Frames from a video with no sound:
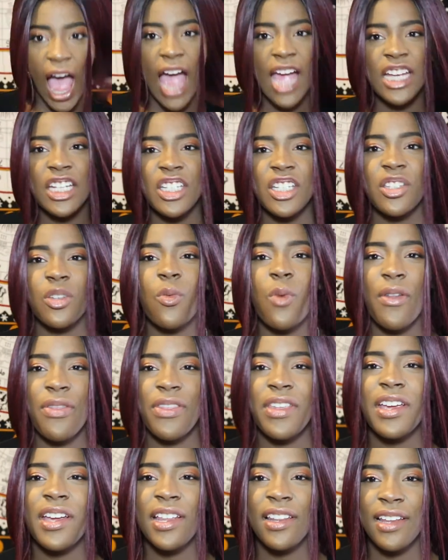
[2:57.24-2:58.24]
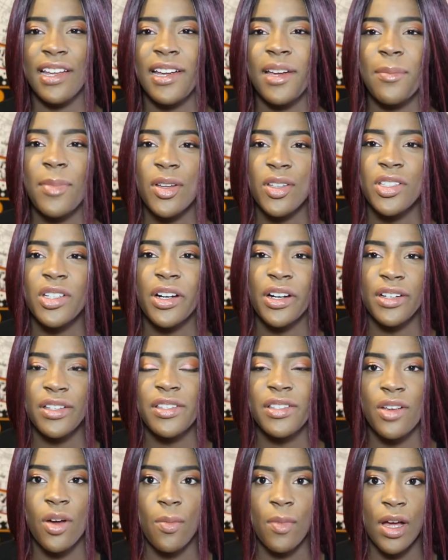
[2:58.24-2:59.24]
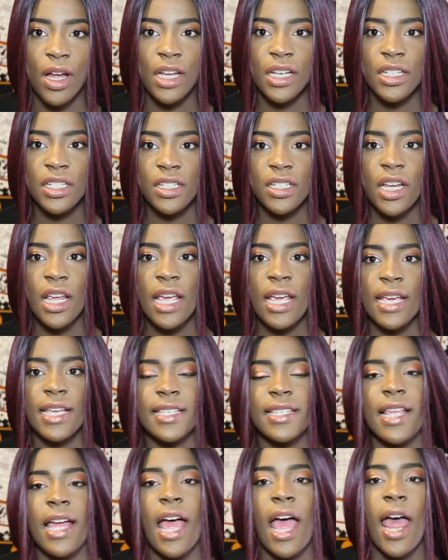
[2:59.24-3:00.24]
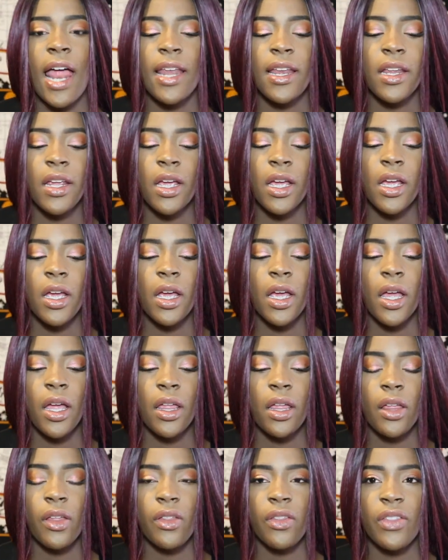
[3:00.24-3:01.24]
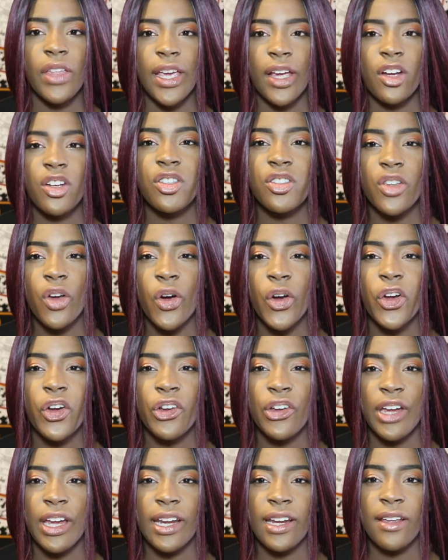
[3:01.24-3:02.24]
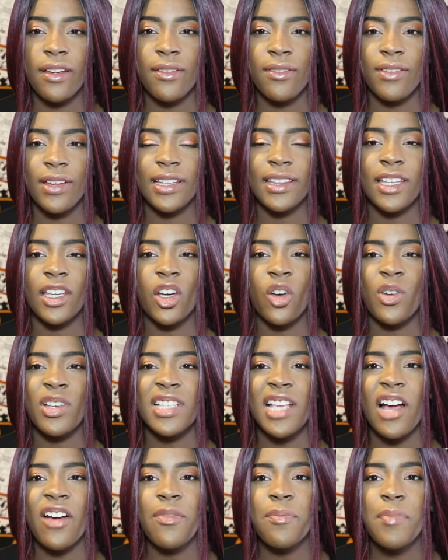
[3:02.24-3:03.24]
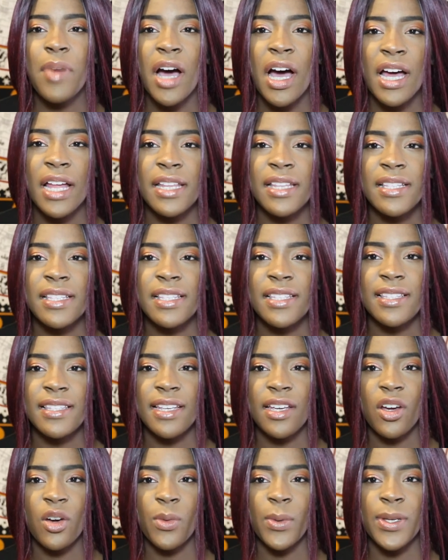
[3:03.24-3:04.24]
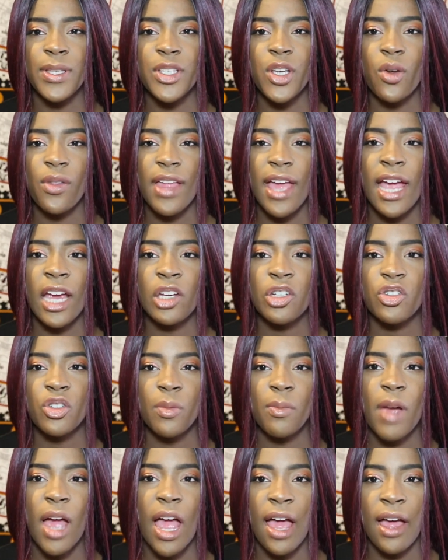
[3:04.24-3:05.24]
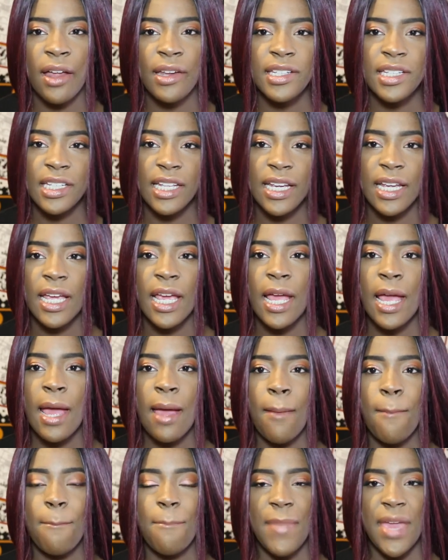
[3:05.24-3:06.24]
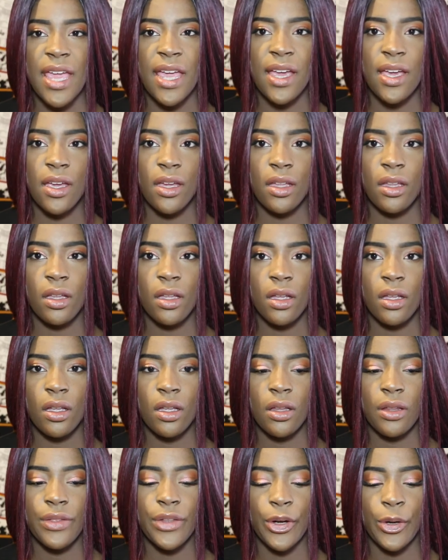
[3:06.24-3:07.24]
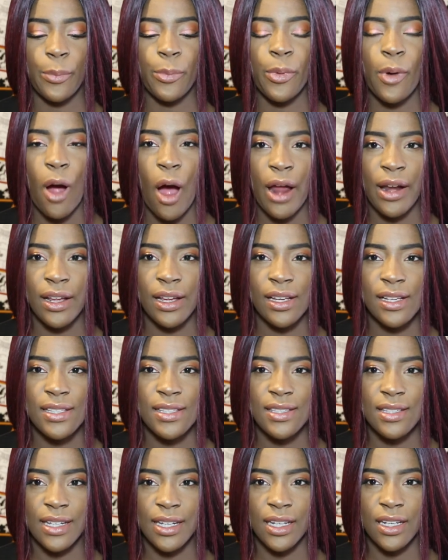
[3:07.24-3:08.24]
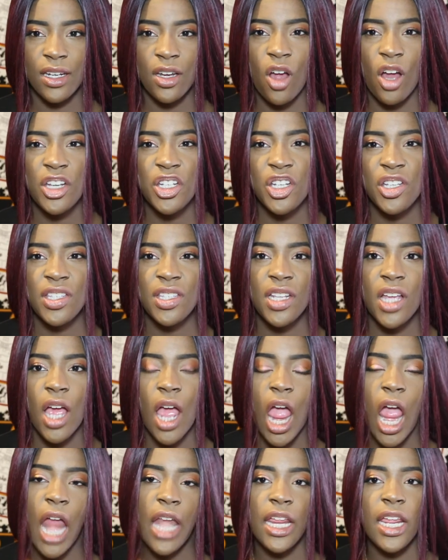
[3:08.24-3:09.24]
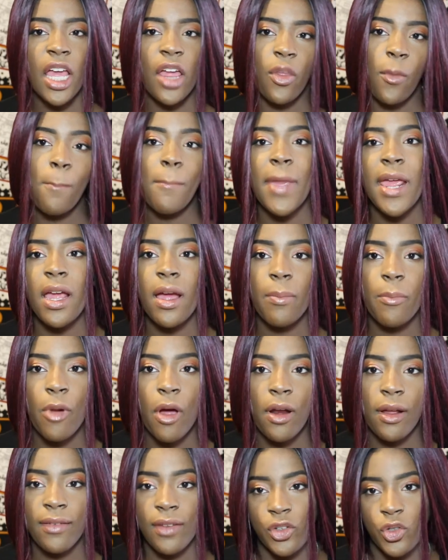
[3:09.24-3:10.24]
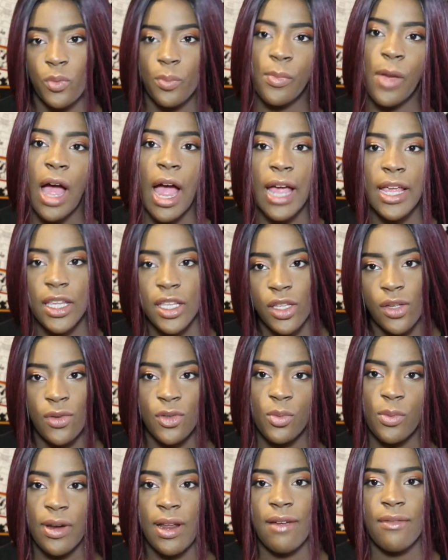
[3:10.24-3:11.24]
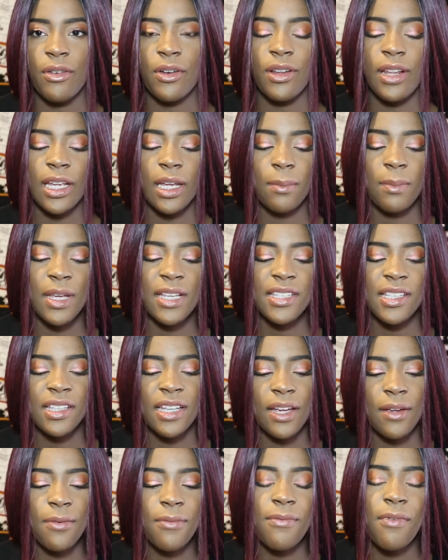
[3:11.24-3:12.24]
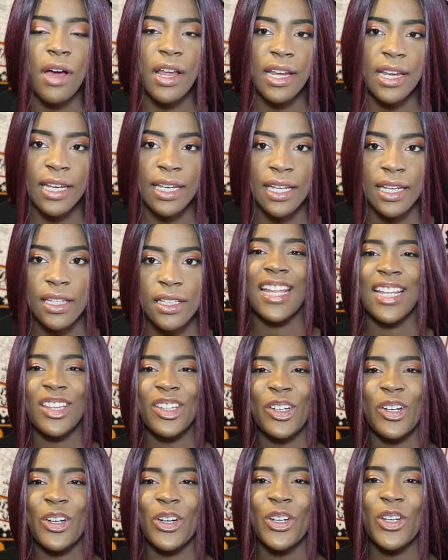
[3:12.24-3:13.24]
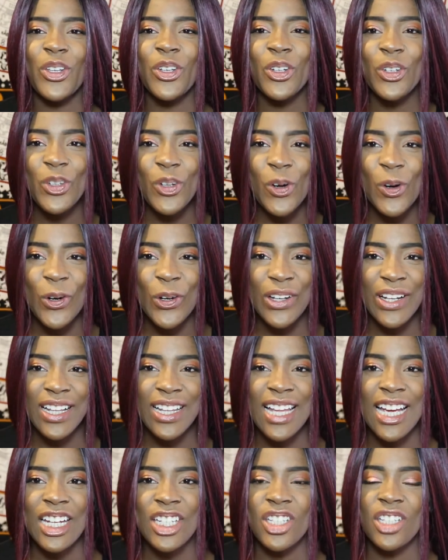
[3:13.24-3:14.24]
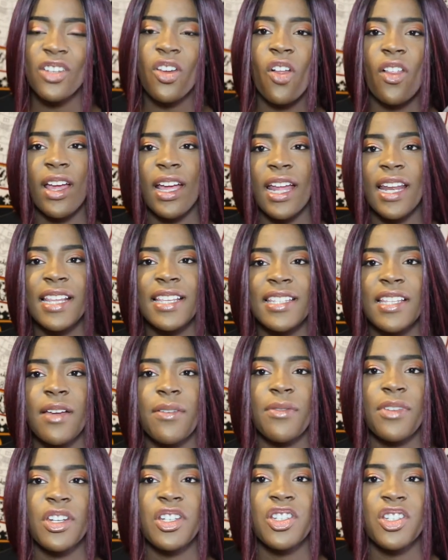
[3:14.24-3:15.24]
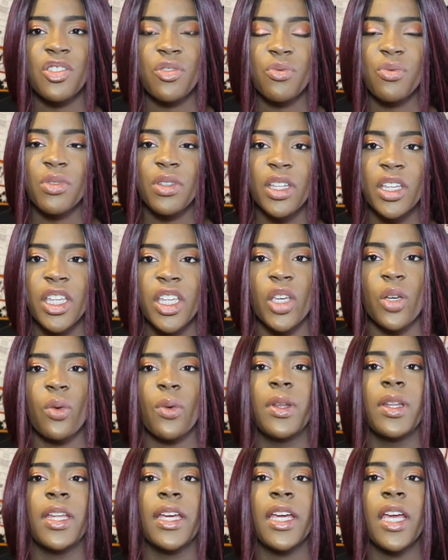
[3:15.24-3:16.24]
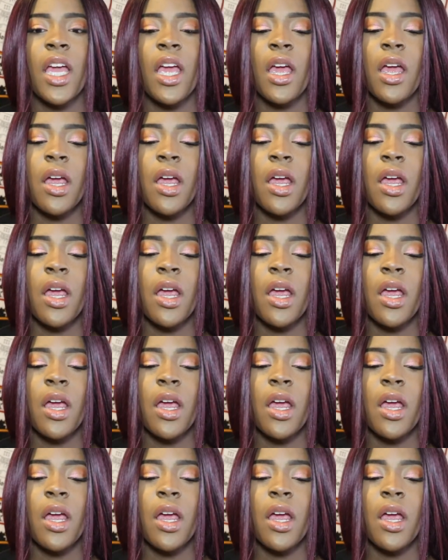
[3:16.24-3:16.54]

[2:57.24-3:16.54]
the one thing I like about Tarte so much is that they so creative. Like, they always have puns, they always go the extra mile to like make their products like not just any other makeup product that you buy, use, whatever. Like, it makes it like fun, like their unicorn collection, all that kind of stuff. And it's just really cute and like